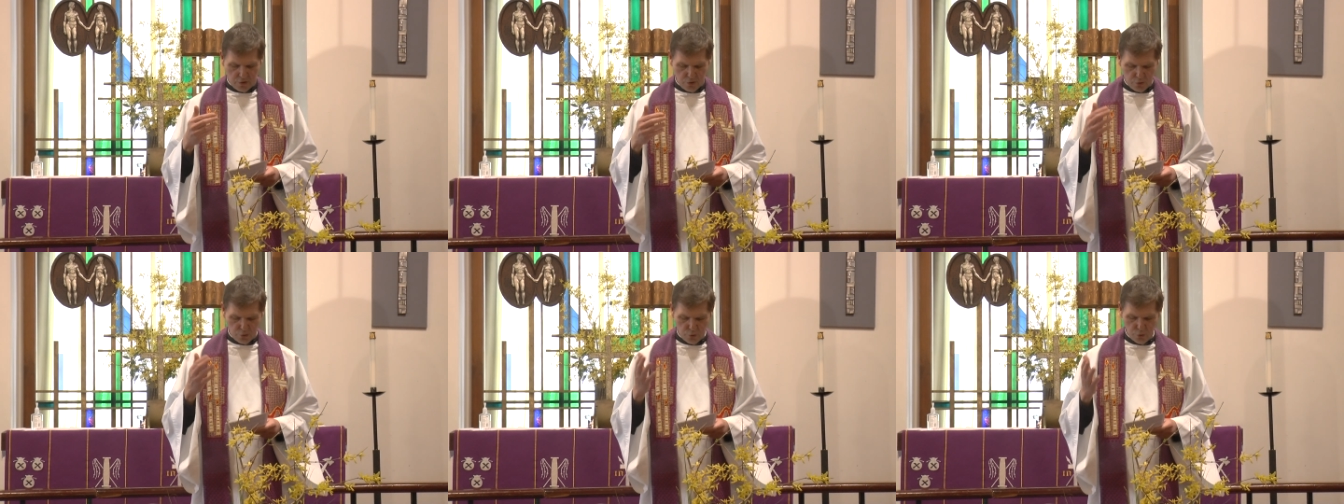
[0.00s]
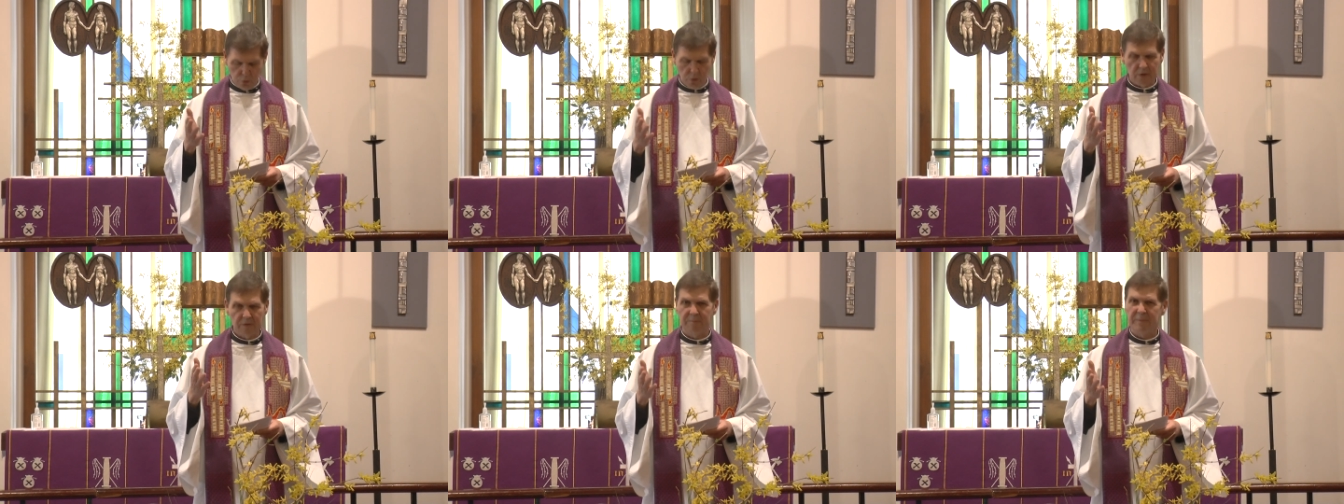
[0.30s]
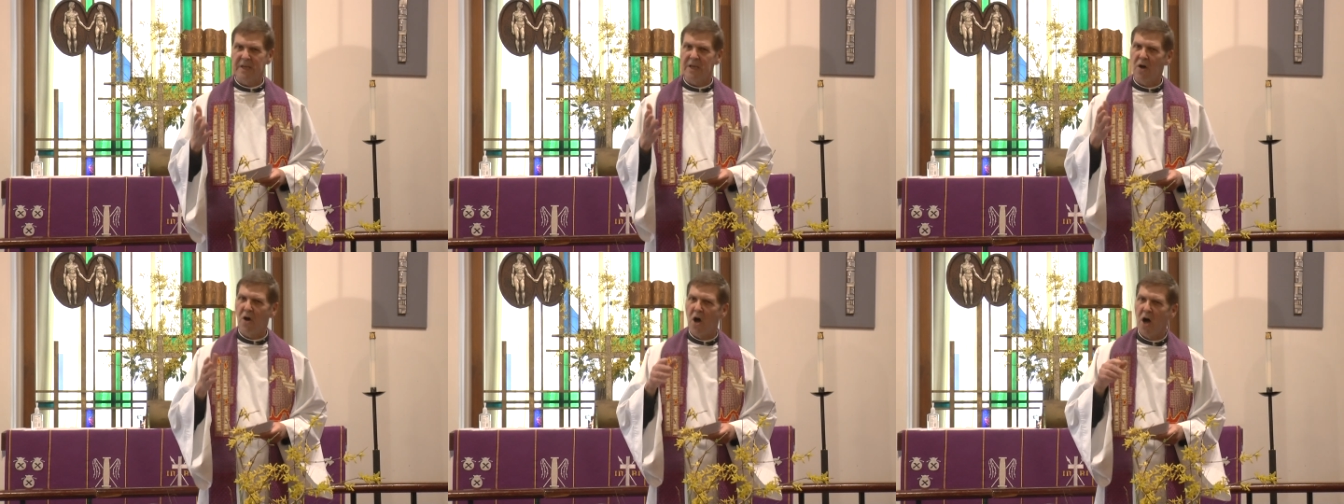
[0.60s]
who will
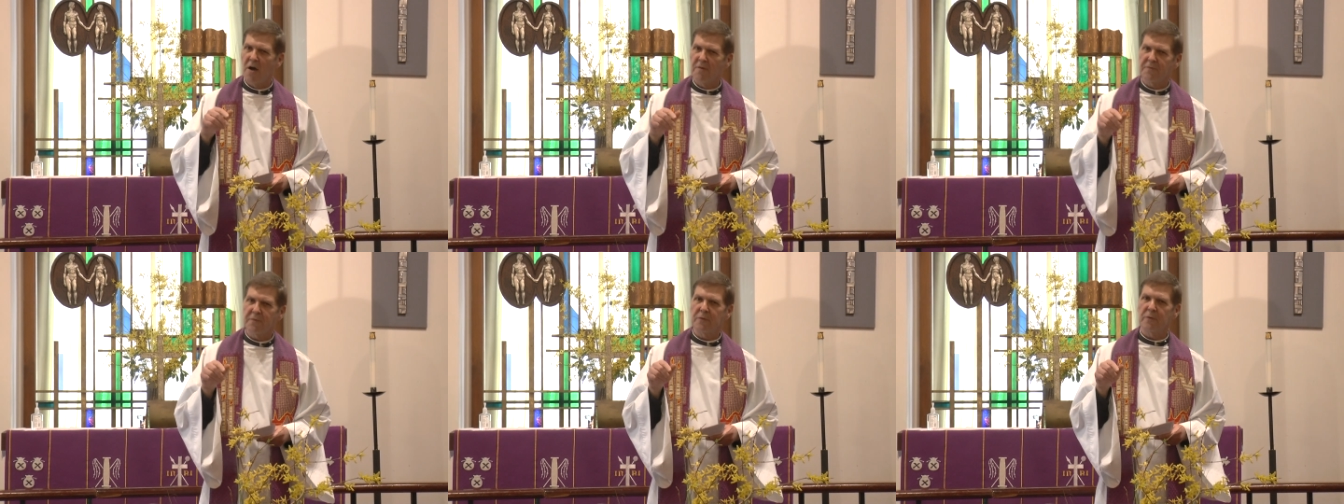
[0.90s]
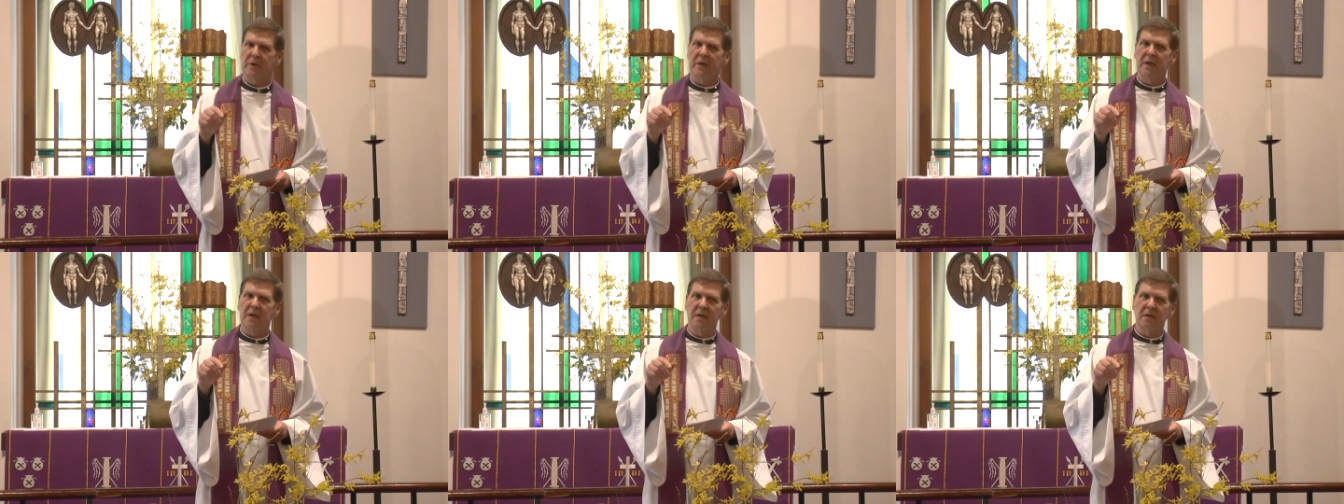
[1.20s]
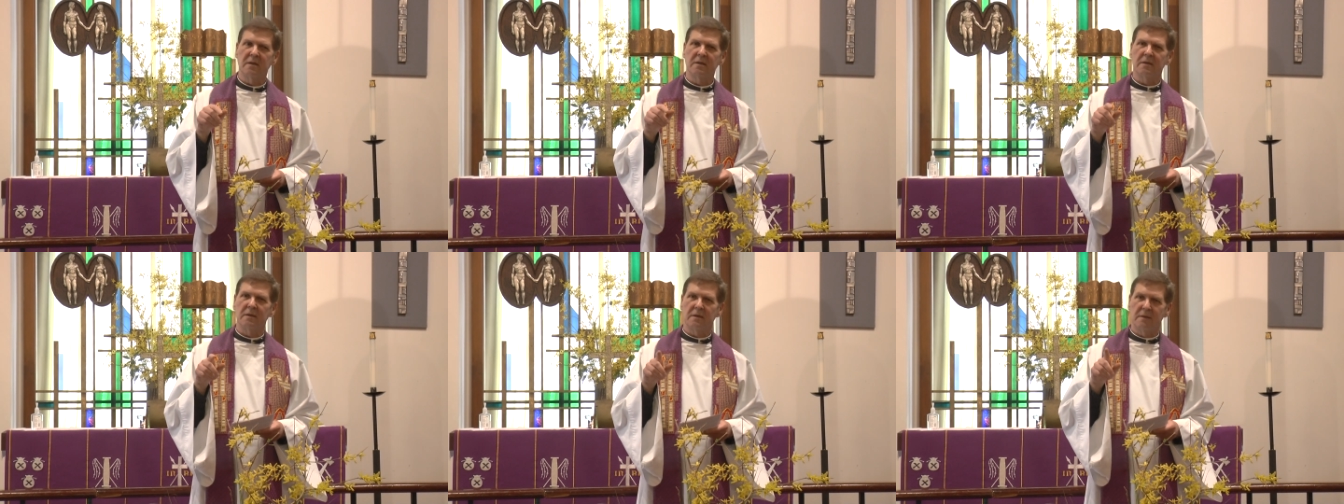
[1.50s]
be
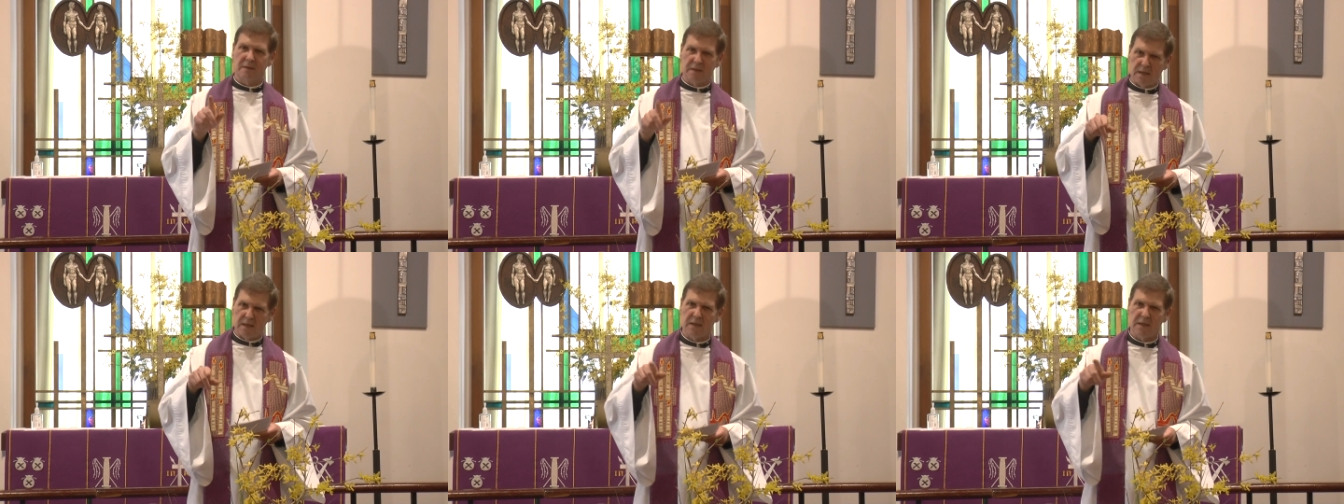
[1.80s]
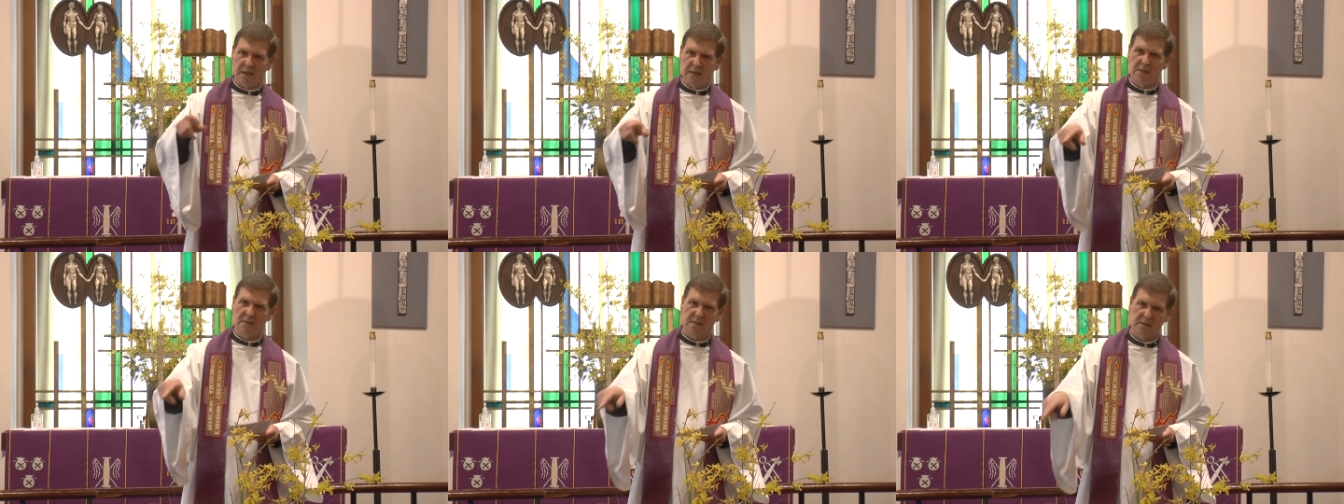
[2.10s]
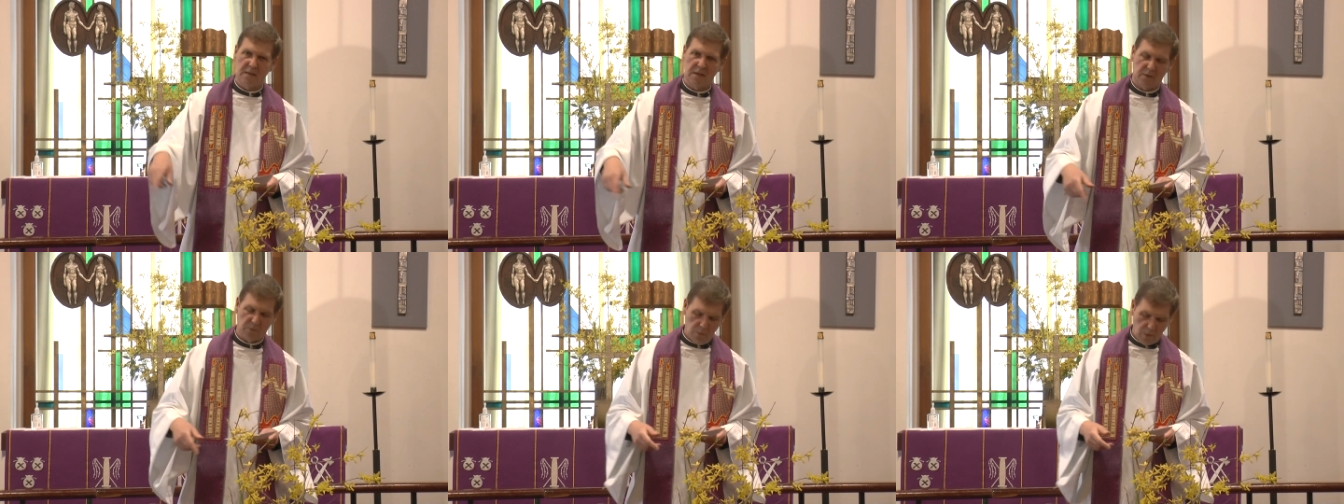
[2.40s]
offering the
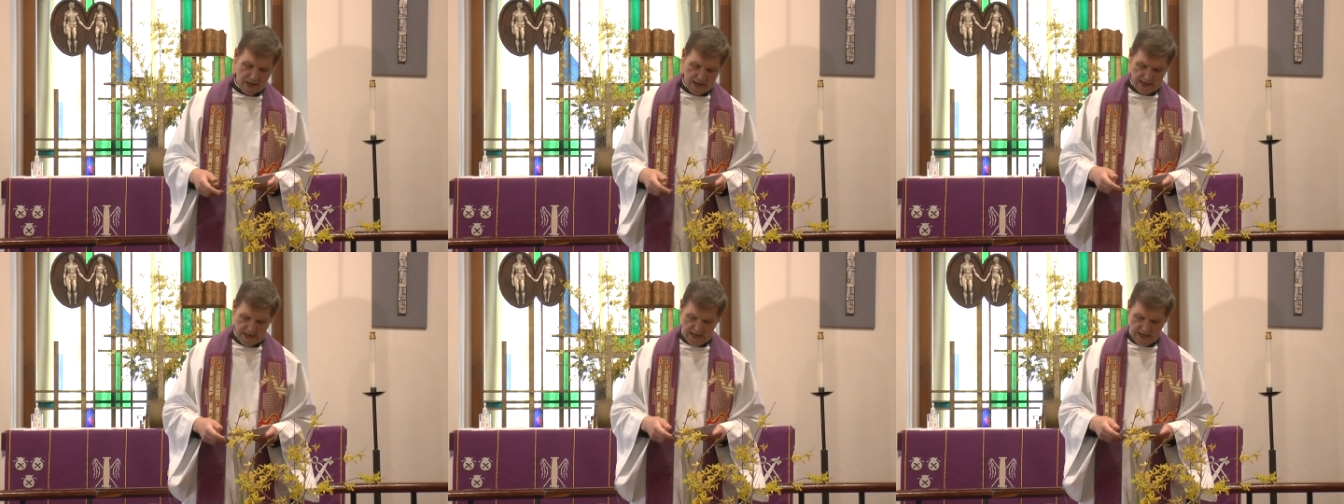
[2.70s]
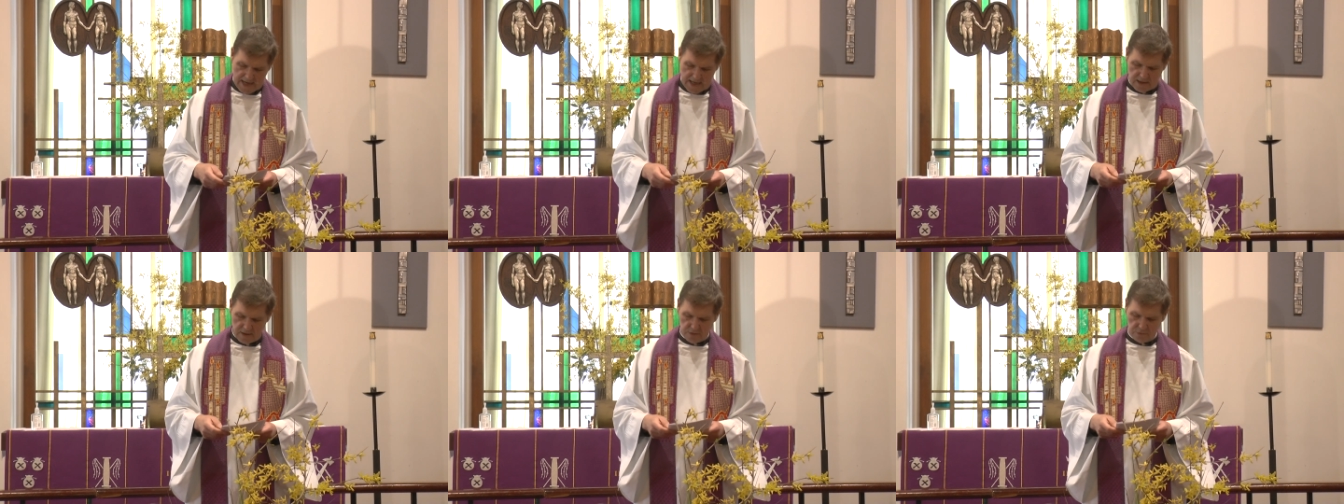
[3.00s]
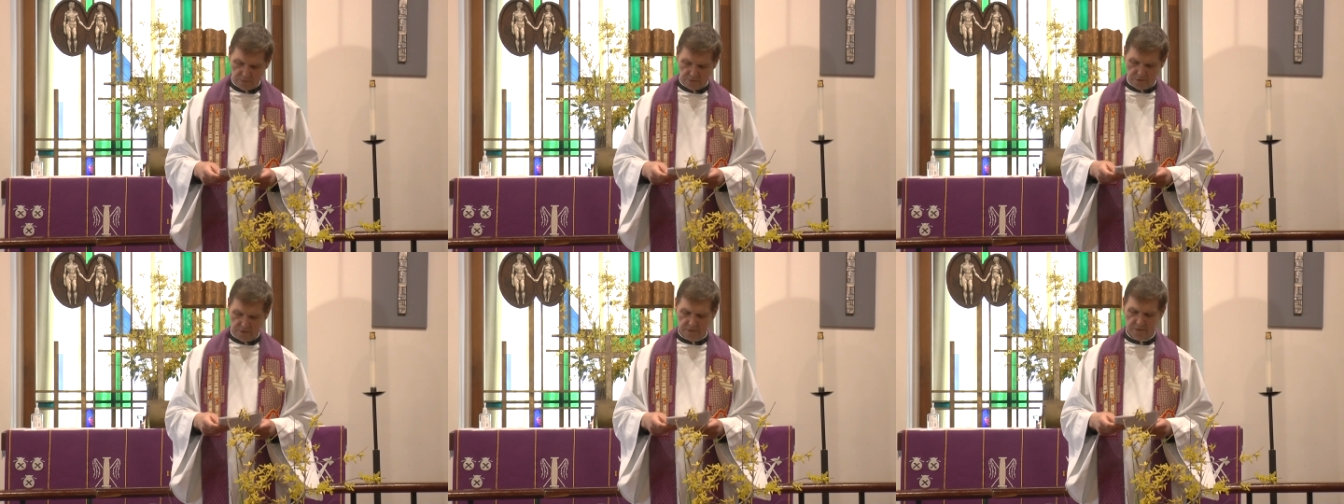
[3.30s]
easy way
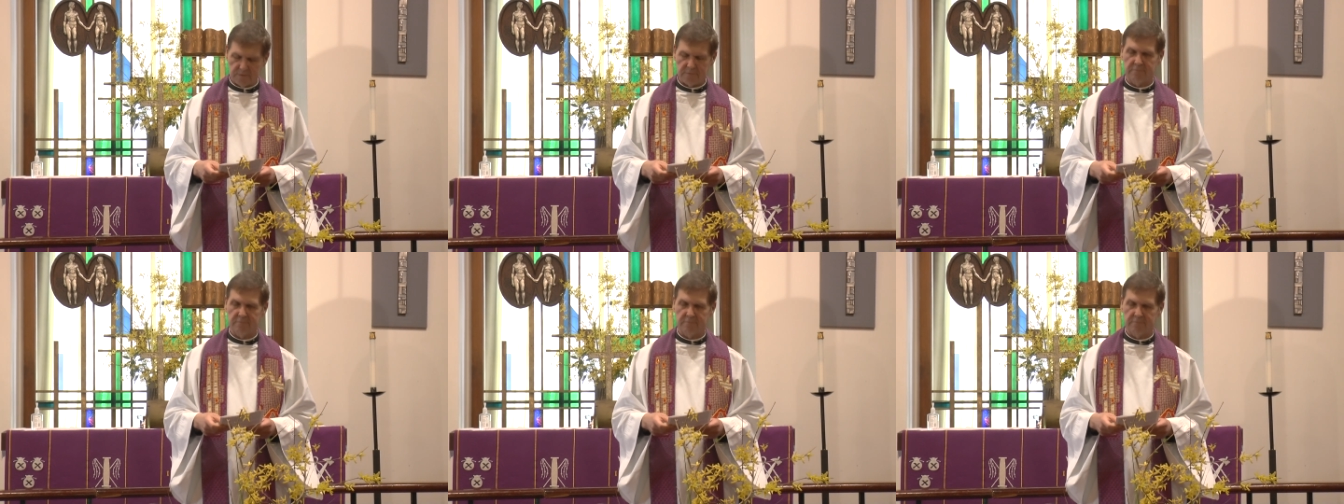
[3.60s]
out?